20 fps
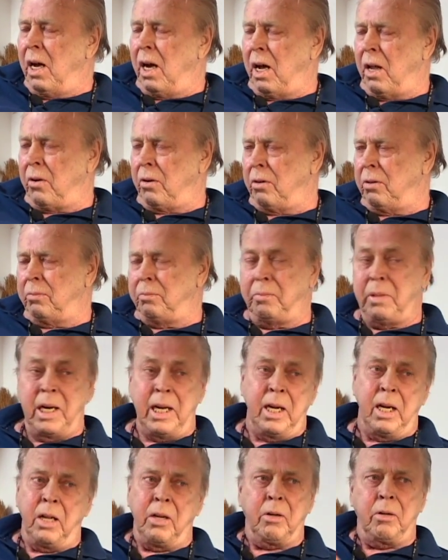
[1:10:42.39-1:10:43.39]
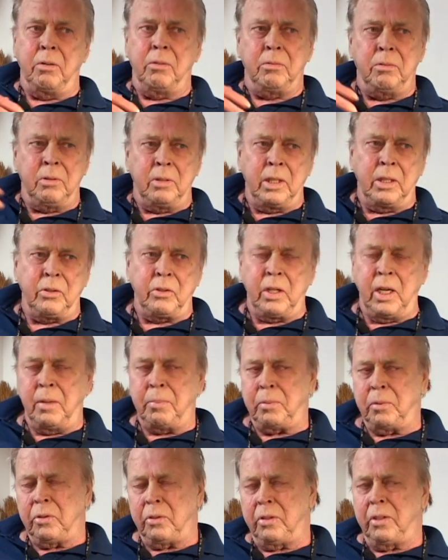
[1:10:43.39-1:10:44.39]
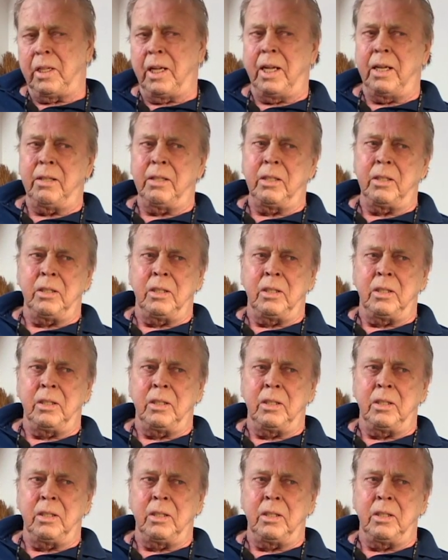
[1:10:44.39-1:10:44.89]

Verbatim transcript: other, many other examples of that